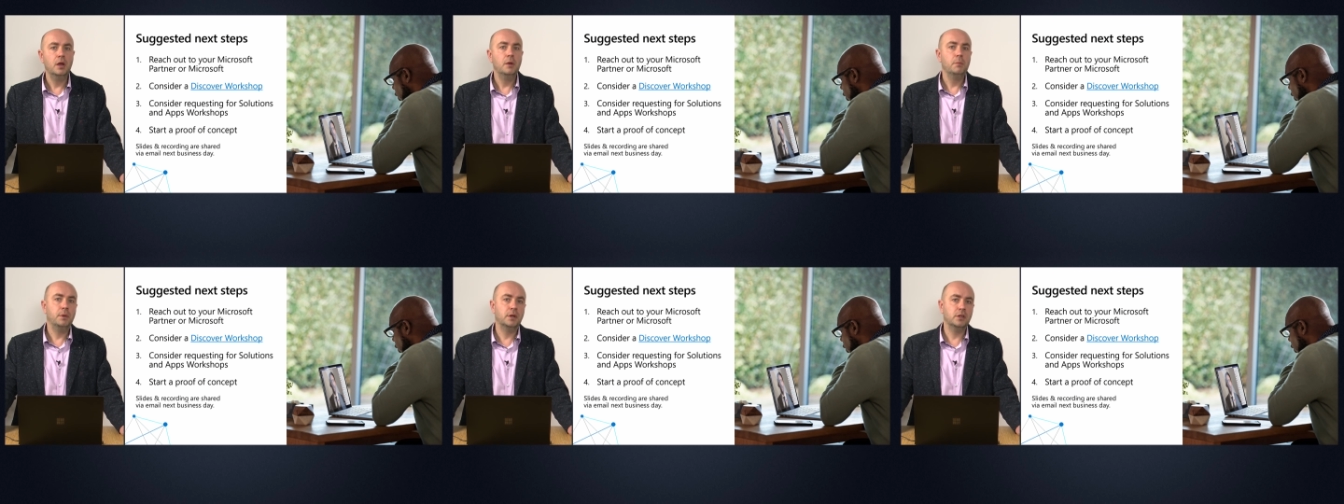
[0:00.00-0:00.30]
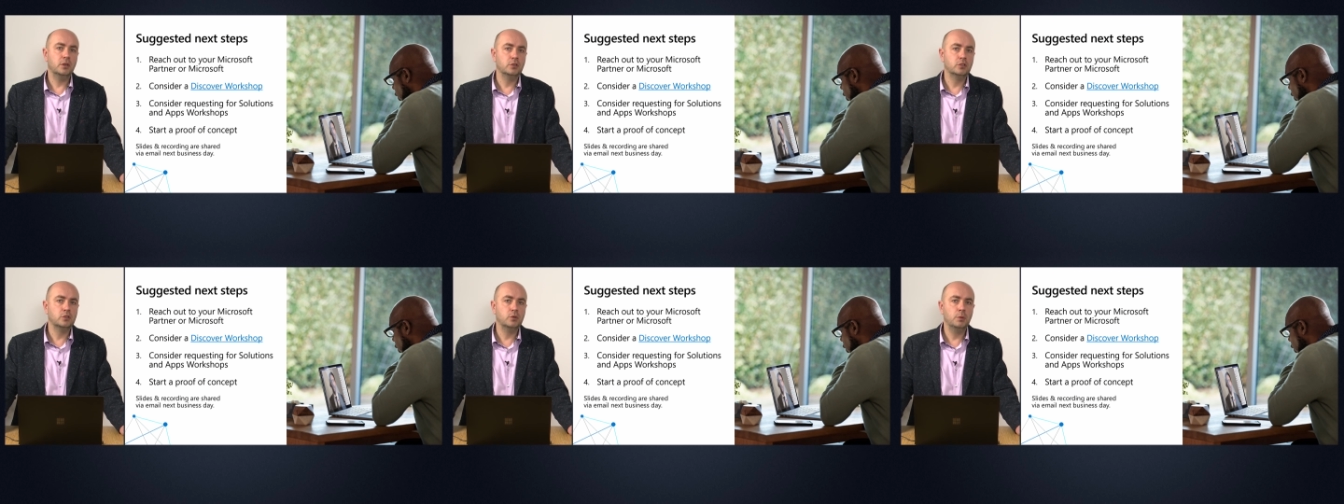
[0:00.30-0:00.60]
but
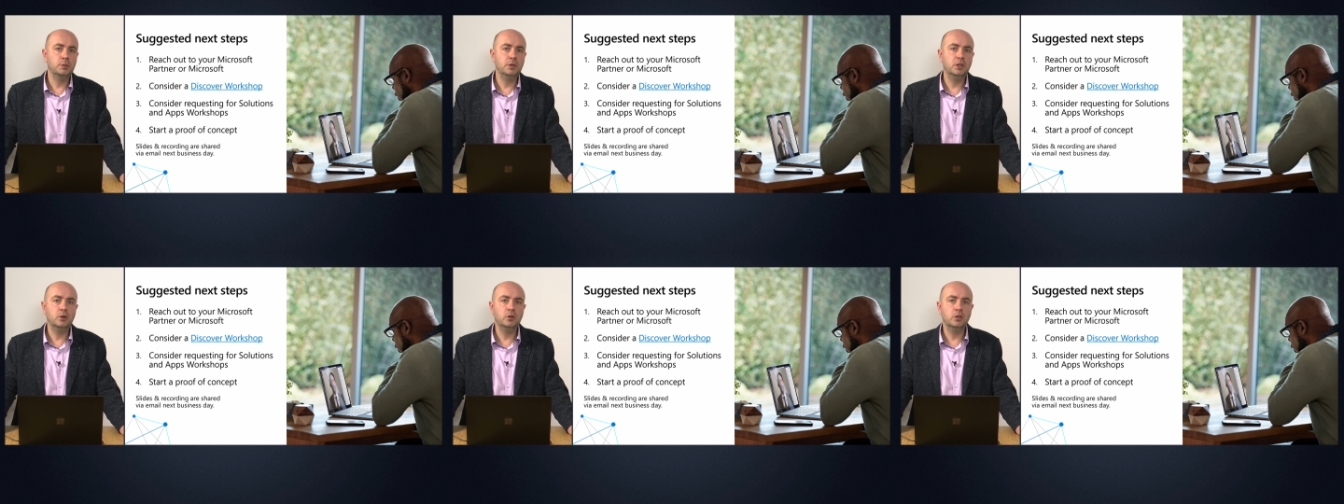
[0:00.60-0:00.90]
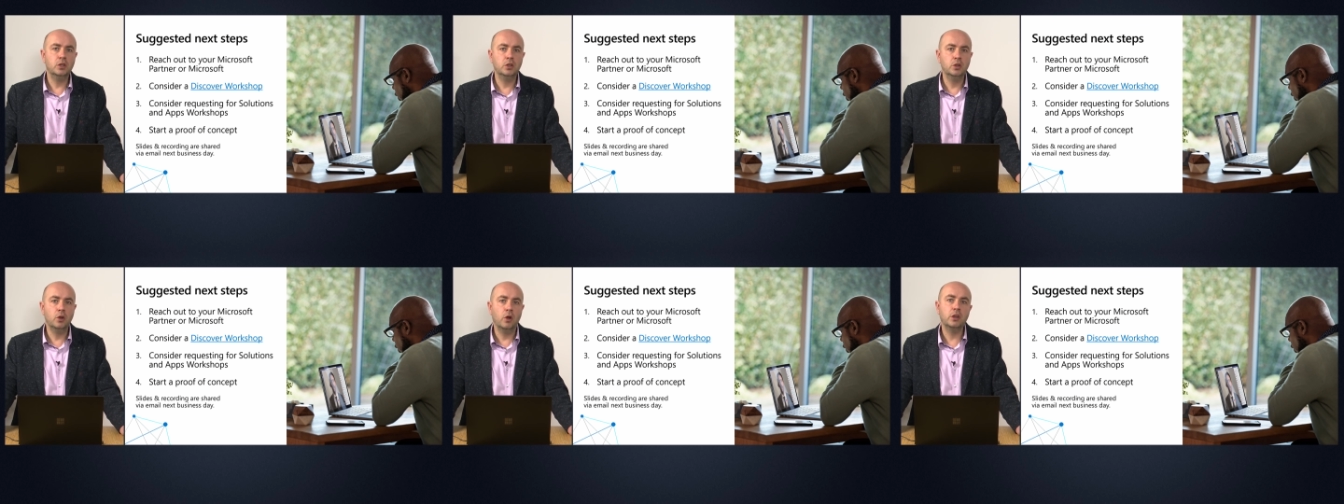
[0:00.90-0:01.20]
also will be doing
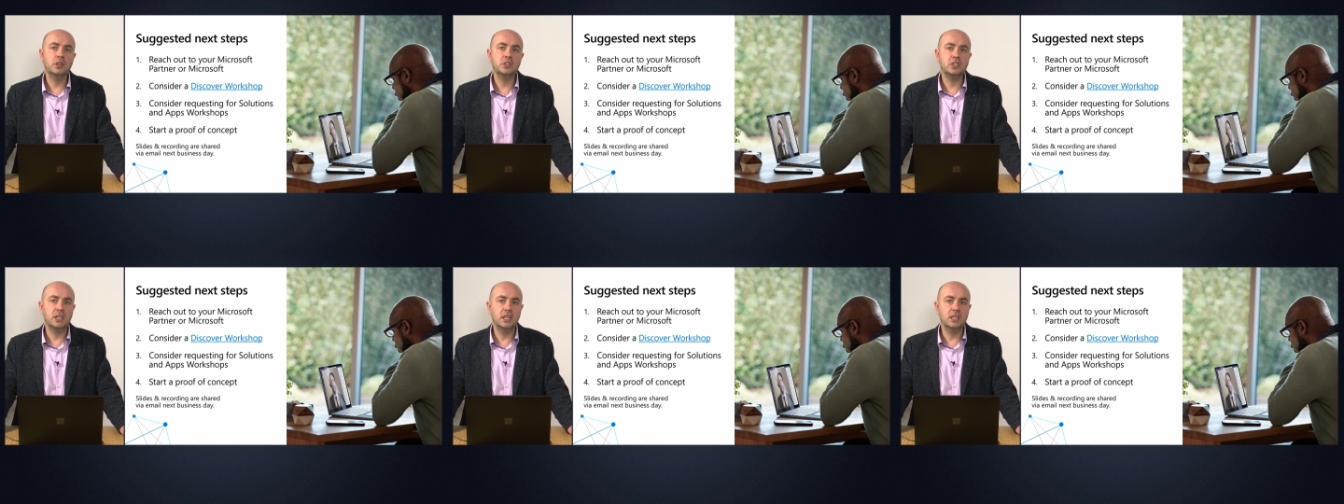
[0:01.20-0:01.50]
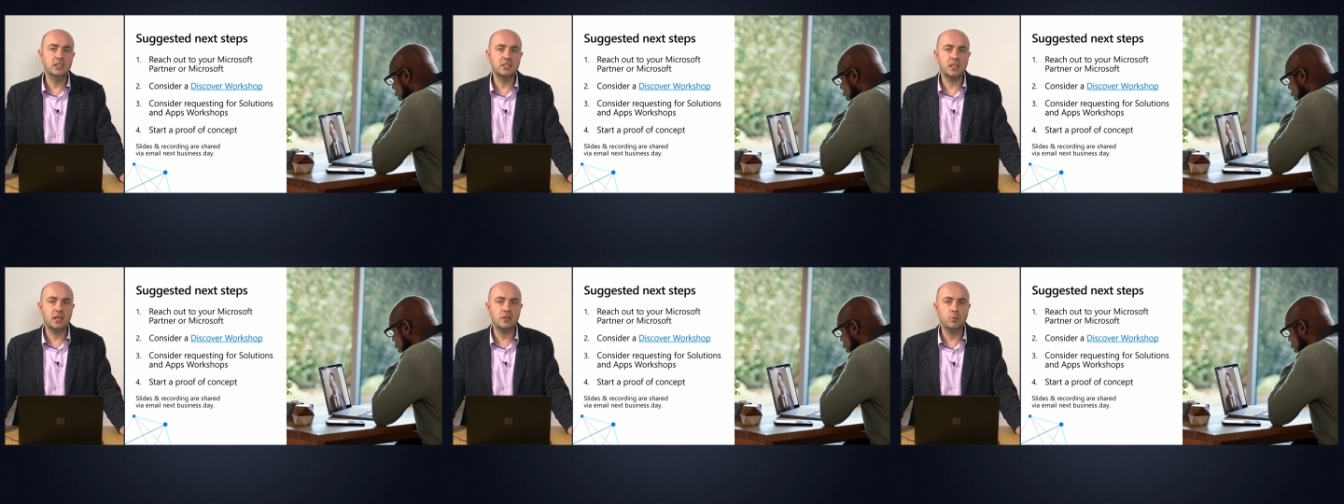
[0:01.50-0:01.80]
the Knowledge and
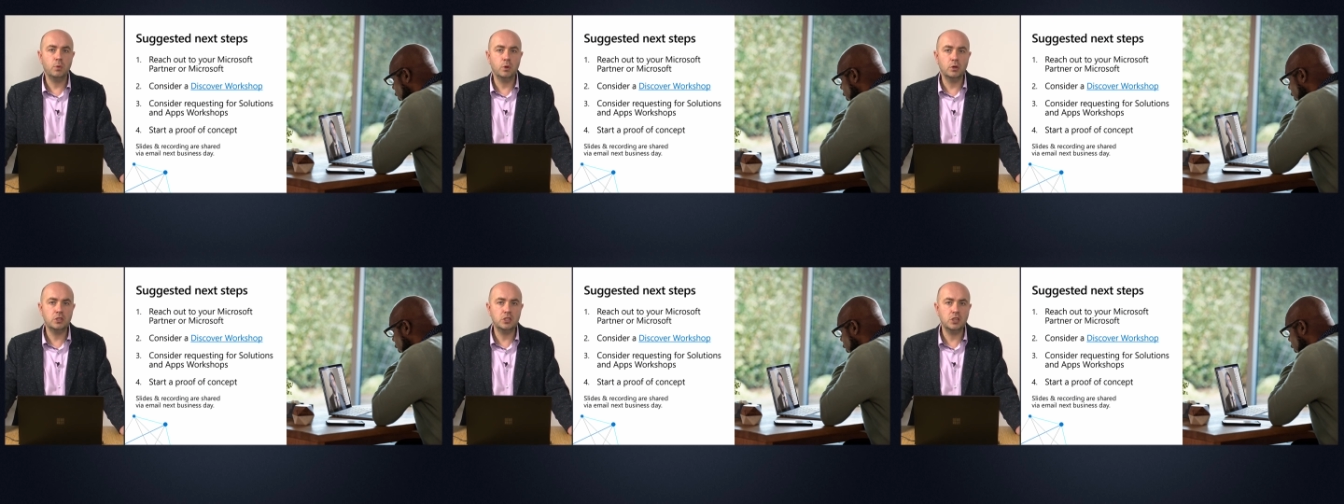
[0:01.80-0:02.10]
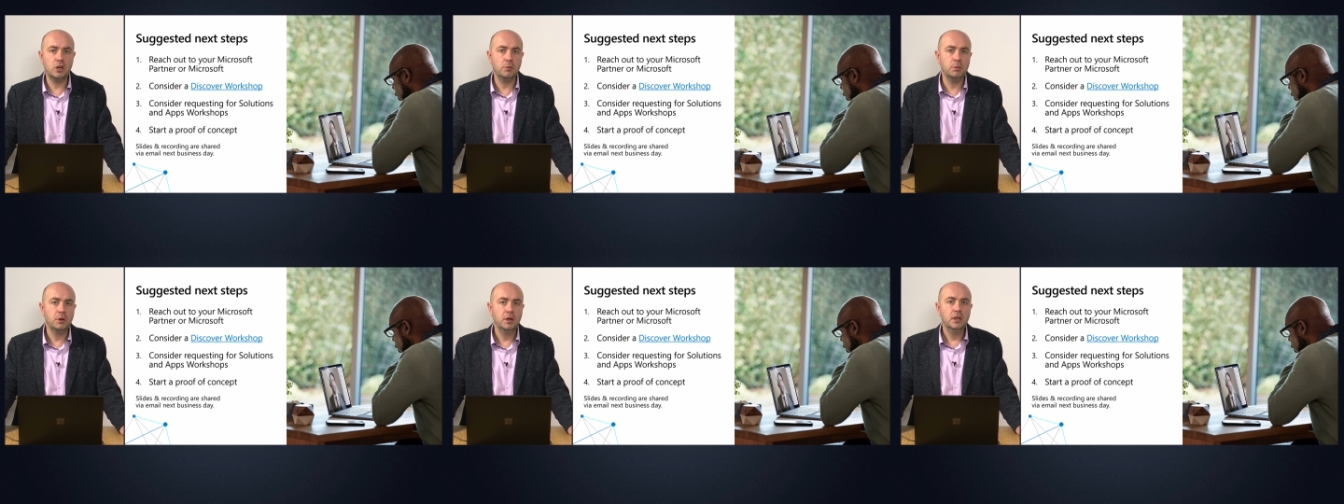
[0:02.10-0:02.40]
Insight
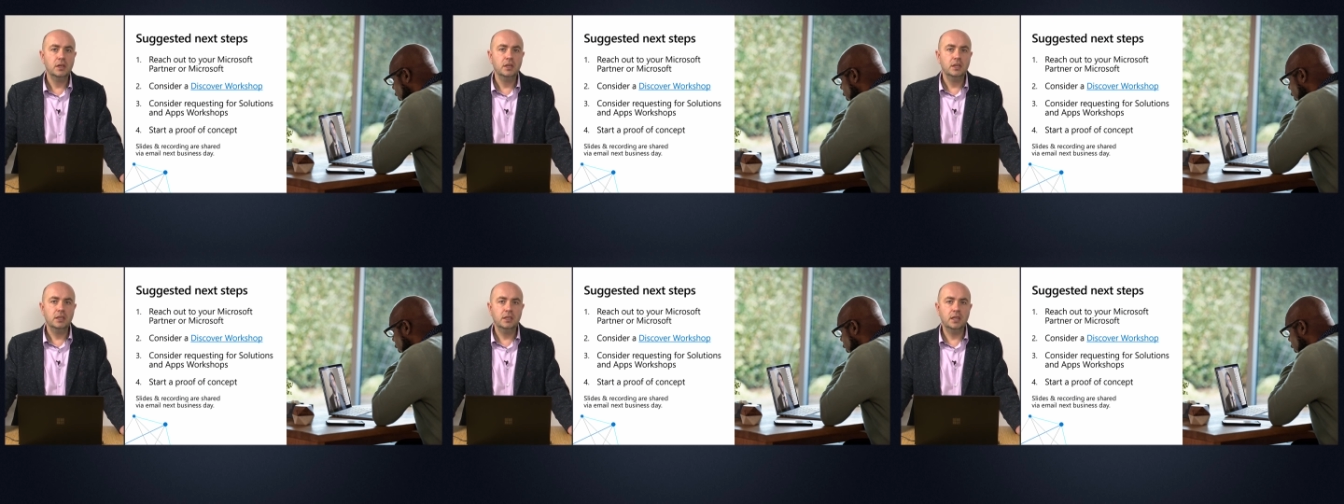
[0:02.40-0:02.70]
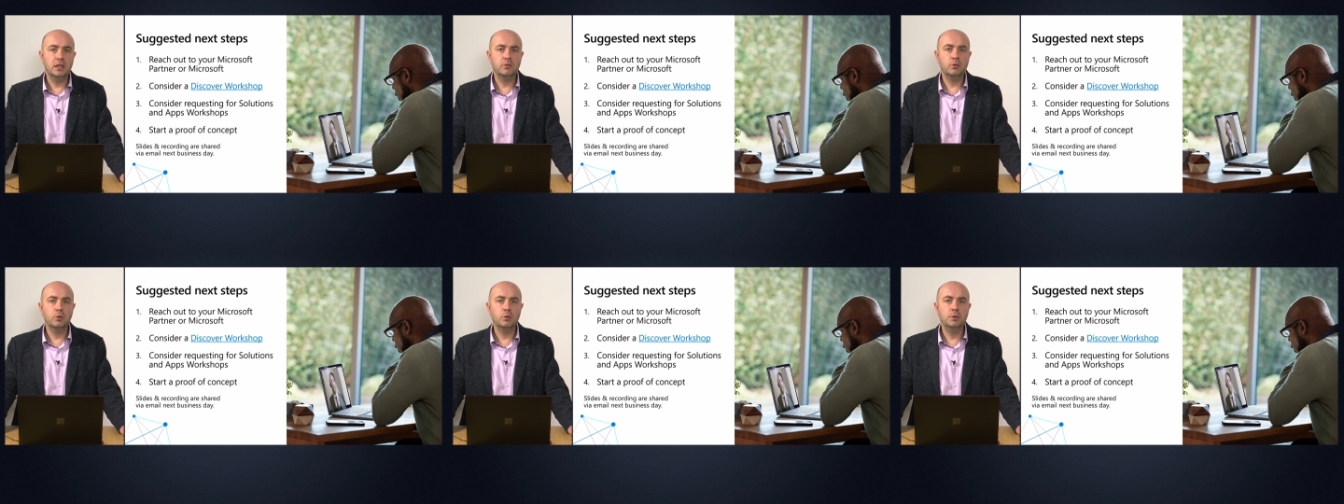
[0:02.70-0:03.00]
workshop
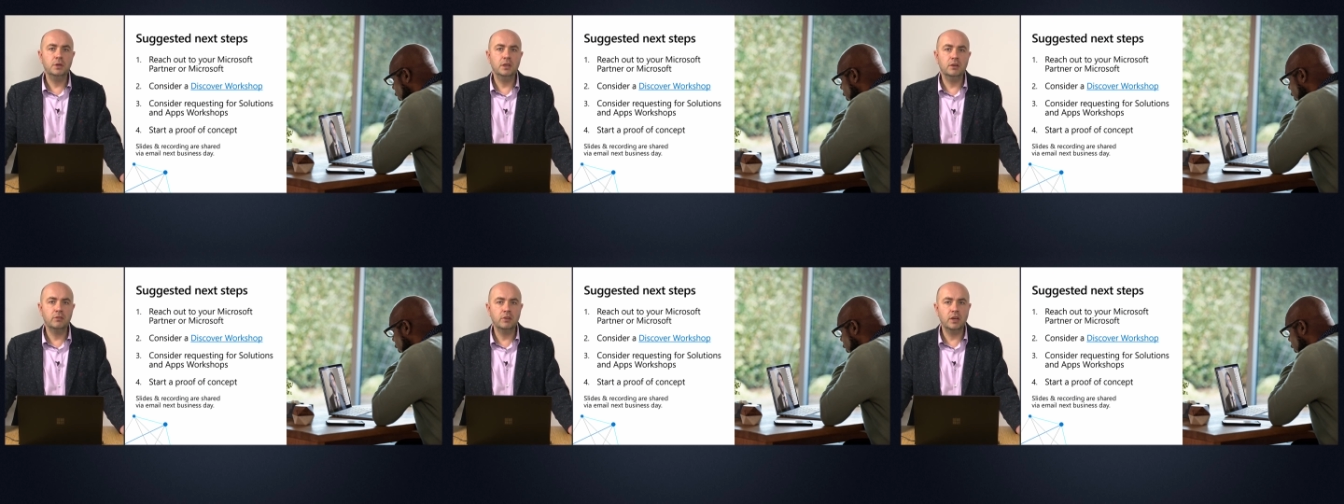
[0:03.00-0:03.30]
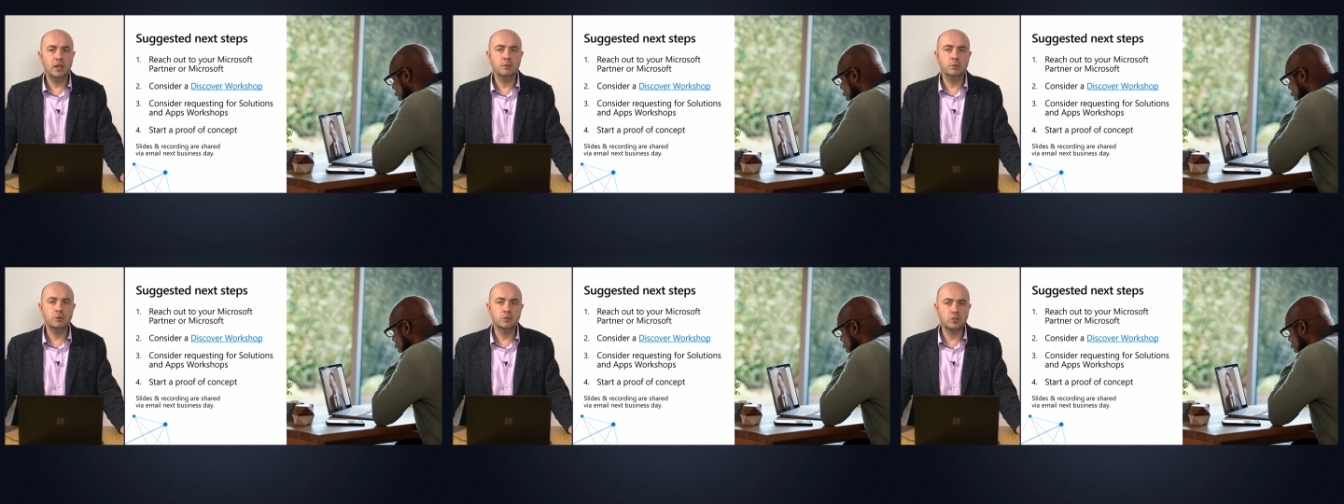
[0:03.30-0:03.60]
that will be
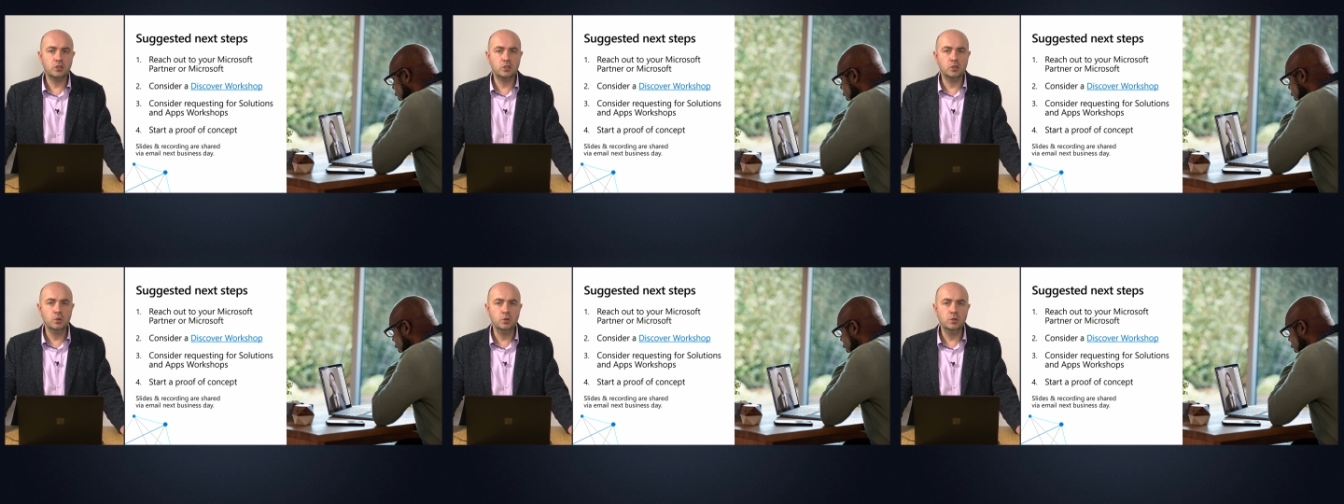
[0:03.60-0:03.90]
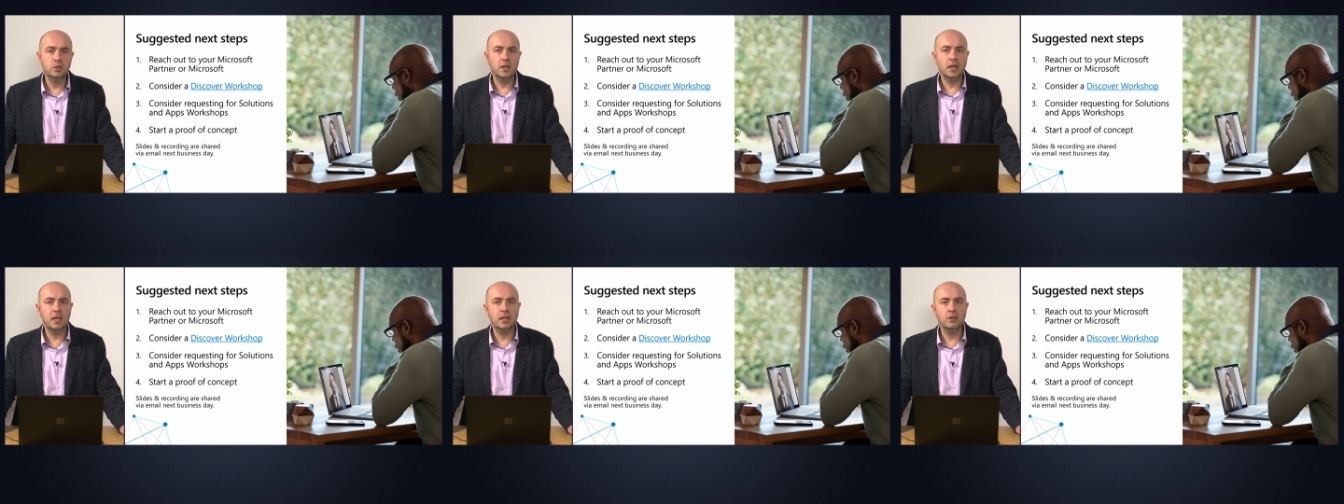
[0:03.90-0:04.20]
available soon and